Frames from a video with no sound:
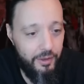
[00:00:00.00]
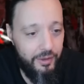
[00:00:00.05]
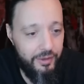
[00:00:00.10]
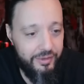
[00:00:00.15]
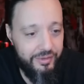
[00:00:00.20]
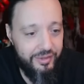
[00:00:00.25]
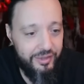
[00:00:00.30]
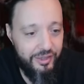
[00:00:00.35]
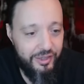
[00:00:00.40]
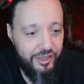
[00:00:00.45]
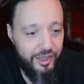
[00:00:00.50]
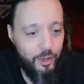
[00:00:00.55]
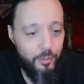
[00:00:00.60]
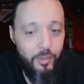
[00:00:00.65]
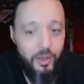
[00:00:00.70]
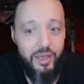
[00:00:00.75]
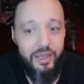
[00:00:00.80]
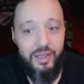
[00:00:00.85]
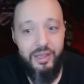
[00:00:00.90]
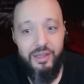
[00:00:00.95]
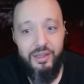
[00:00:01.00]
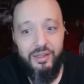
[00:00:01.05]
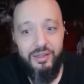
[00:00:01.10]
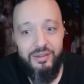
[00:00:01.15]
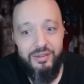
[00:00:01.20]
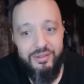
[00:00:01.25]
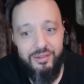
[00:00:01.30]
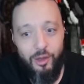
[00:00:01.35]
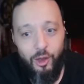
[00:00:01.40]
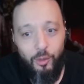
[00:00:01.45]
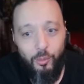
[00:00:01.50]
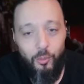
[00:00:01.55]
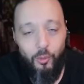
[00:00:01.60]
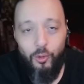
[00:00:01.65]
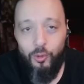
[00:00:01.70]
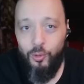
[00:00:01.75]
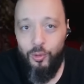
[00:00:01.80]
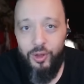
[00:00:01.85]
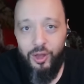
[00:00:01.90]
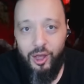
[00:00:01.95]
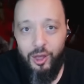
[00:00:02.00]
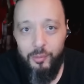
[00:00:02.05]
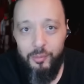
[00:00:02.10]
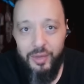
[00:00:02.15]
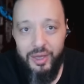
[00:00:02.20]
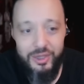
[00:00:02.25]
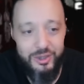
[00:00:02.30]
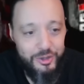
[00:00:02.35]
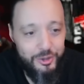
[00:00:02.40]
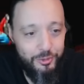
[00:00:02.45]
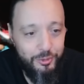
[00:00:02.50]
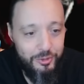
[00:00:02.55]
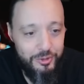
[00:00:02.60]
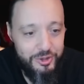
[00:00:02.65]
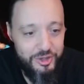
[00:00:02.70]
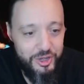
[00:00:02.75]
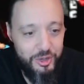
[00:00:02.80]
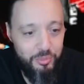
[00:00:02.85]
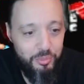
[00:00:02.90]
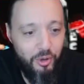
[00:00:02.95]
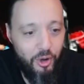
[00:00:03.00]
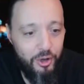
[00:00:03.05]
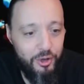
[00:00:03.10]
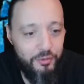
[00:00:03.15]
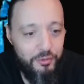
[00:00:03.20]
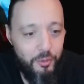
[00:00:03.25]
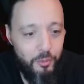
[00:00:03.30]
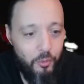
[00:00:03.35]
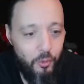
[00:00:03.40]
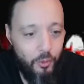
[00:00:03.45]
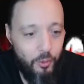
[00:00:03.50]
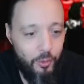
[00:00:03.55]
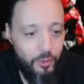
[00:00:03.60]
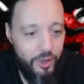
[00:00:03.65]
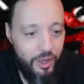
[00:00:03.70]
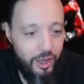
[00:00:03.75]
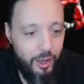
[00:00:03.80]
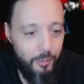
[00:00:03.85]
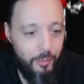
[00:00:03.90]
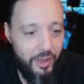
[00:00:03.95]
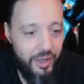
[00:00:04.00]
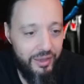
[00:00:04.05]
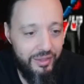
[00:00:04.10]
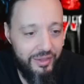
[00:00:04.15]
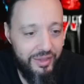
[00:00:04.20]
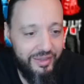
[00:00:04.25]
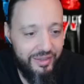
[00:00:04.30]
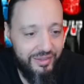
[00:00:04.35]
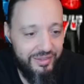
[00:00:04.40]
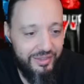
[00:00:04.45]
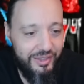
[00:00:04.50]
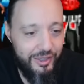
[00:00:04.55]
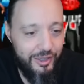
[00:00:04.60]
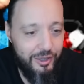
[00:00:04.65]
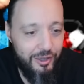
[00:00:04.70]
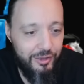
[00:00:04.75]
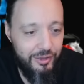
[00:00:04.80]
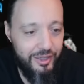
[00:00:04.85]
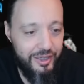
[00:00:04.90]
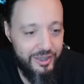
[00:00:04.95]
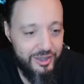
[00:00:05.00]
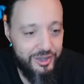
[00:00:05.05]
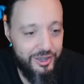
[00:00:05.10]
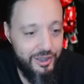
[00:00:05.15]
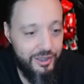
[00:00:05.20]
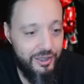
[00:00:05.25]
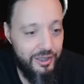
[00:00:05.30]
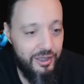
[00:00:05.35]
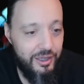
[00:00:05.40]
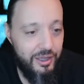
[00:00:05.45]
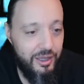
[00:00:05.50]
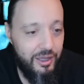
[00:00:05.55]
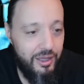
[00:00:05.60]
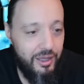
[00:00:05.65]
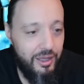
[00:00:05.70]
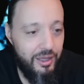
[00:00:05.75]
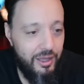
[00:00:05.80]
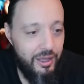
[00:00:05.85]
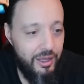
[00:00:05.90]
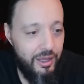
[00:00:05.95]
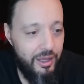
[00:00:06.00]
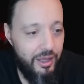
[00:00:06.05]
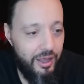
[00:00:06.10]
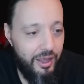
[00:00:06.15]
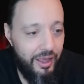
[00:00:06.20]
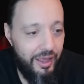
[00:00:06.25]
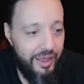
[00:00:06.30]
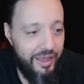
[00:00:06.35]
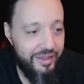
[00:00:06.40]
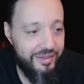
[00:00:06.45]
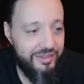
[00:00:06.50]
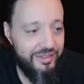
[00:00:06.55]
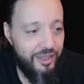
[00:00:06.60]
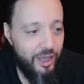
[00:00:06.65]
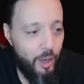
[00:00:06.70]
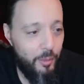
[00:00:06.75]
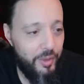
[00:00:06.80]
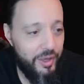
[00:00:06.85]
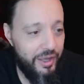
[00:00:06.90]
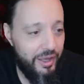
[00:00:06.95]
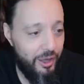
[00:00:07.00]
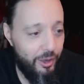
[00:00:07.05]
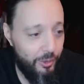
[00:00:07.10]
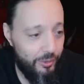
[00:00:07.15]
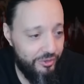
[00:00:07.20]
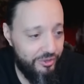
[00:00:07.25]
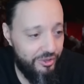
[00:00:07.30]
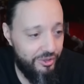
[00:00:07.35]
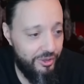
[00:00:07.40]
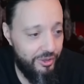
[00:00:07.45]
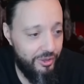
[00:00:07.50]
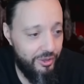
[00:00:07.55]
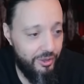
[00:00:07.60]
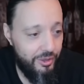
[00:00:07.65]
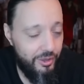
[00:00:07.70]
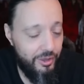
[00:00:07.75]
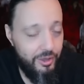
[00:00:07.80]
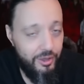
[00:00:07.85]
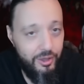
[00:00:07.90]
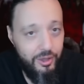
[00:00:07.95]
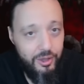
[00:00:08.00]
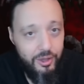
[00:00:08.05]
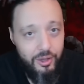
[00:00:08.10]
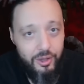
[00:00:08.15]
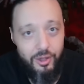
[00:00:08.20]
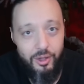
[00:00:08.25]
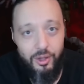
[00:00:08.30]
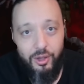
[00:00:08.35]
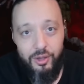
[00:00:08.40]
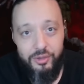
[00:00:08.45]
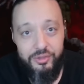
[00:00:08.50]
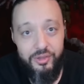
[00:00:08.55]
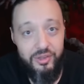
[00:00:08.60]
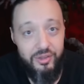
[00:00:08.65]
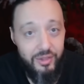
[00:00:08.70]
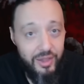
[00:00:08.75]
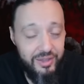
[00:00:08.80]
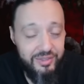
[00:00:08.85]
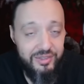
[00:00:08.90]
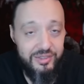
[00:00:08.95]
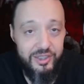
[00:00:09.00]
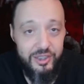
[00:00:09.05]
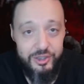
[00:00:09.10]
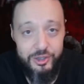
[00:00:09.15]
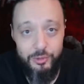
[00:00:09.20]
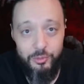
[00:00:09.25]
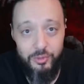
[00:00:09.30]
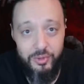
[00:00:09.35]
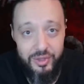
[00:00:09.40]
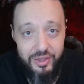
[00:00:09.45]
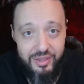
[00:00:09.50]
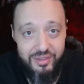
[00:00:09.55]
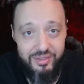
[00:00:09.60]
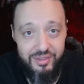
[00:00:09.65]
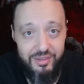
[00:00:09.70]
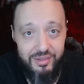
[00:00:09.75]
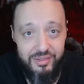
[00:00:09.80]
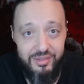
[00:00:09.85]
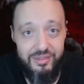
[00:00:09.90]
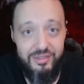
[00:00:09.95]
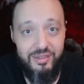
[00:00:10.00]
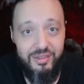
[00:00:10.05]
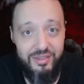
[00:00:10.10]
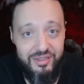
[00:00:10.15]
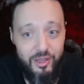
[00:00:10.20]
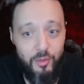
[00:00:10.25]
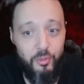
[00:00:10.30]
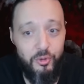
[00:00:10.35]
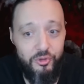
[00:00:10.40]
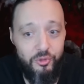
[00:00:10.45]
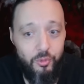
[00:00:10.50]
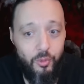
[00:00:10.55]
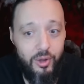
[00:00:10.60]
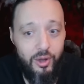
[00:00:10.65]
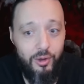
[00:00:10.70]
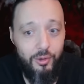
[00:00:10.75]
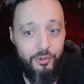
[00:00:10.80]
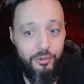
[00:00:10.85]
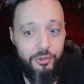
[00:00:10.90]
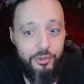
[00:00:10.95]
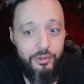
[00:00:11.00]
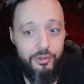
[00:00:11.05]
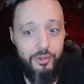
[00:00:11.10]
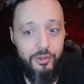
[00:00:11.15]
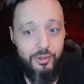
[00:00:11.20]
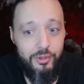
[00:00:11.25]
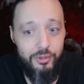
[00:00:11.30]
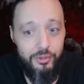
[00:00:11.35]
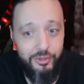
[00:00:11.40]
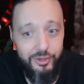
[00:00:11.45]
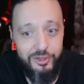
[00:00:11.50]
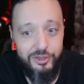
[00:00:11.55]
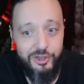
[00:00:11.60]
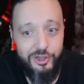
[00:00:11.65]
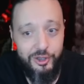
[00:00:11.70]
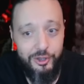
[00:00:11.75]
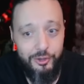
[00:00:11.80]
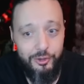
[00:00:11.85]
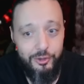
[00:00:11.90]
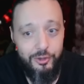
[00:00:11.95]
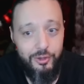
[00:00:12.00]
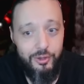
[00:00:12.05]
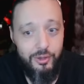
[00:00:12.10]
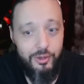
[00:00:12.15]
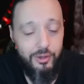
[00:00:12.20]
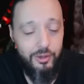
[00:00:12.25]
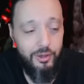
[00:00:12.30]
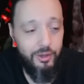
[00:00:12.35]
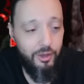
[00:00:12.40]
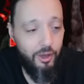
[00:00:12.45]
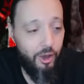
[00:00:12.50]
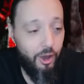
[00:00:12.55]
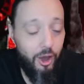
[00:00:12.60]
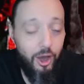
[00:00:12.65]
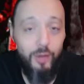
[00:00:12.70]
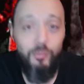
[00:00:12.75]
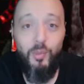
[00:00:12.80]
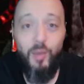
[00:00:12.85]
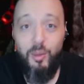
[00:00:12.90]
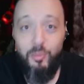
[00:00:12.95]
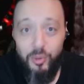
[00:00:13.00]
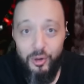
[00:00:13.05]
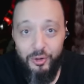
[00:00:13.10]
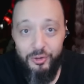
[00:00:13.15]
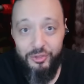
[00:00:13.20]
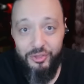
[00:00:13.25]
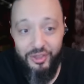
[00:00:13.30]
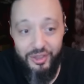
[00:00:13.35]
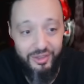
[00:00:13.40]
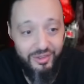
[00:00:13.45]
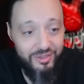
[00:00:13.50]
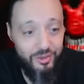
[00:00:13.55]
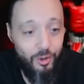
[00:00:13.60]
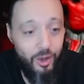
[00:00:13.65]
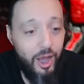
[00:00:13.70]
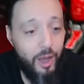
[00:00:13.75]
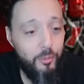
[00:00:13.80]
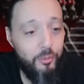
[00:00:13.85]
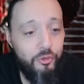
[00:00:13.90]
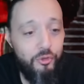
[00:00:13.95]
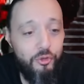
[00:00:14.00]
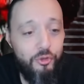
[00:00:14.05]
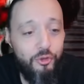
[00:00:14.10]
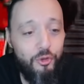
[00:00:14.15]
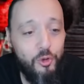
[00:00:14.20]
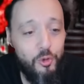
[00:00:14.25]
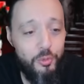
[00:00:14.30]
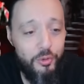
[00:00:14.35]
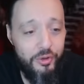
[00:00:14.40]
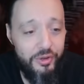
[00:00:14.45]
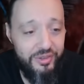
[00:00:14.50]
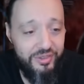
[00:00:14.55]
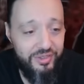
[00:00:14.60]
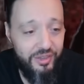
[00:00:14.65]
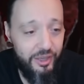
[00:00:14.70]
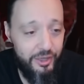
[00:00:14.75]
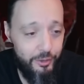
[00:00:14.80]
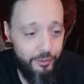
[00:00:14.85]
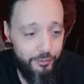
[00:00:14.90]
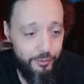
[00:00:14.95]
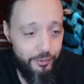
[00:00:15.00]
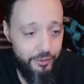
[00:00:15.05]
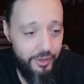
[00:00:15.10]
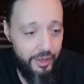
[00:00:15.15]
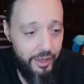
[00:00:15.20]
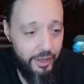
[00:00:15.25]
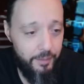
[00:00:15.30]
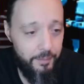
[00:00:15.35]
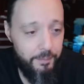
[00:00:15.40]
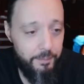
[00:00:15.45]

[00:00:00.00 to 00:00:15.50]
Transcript: to get my hands on Mortal Kombat Trilogy, part of the Mortal Kombat Legacy Collection. It's coming out. The deluxe edition releases December 12th this year on my birthday, so I'm super excited for that.